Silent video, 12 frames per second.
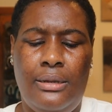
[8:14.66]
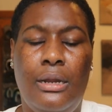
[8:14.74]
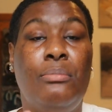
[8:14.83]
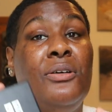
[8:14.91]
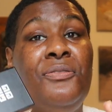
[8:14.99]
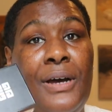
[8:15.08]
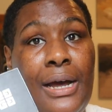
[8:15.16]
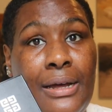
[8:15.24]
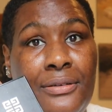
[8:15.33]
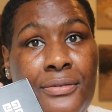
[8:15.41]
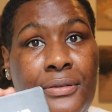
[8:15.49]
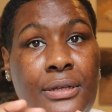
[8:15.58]
number
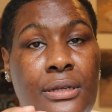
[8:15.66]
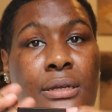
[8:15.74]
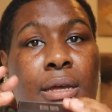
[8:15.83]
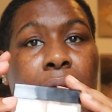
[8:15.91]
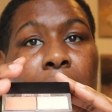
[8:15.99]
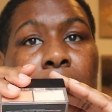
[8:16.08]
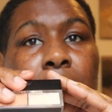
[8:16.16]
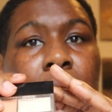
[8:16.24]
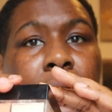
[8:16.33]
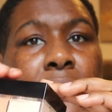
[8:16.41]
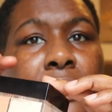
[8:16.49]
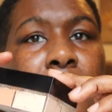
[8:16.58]
5. And
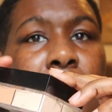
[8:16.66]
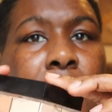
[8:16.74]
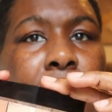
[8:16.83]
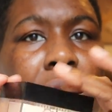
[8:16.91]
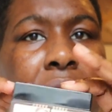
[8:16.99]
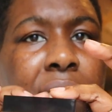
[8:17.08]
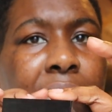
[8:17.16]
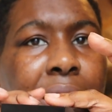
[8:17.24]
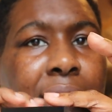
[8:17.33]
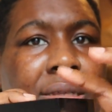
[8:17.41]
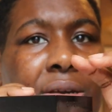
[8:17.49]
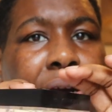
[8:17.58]
the
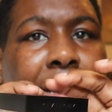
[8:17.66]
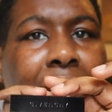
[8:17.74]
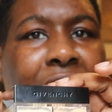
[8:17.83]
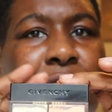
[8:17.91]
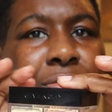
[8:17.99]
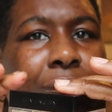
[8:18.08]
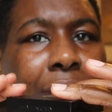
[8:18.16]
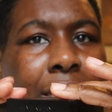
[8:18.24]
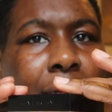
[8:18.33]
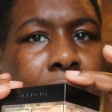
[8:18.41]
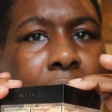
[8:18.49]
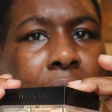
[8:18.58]
shades are kind of
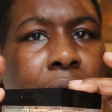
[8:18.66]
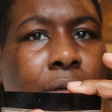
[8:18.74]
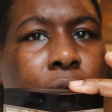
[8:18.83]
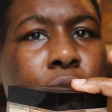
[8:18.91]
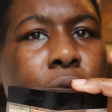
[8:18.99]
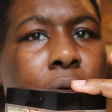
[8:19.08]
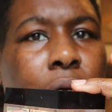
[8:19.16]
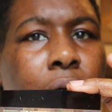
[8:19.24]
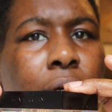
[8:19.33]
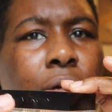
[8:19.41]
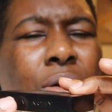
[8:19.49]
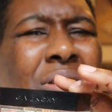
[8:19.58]
like
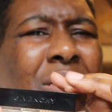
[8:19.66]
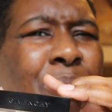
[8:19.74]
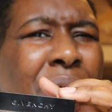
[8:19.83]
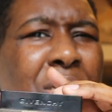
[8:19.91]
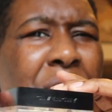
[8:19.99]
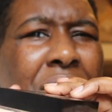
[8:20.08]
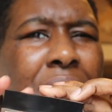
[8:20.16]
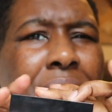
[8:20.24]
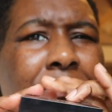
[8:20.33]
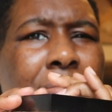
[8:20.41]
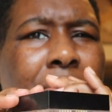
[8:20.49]
golden peachy.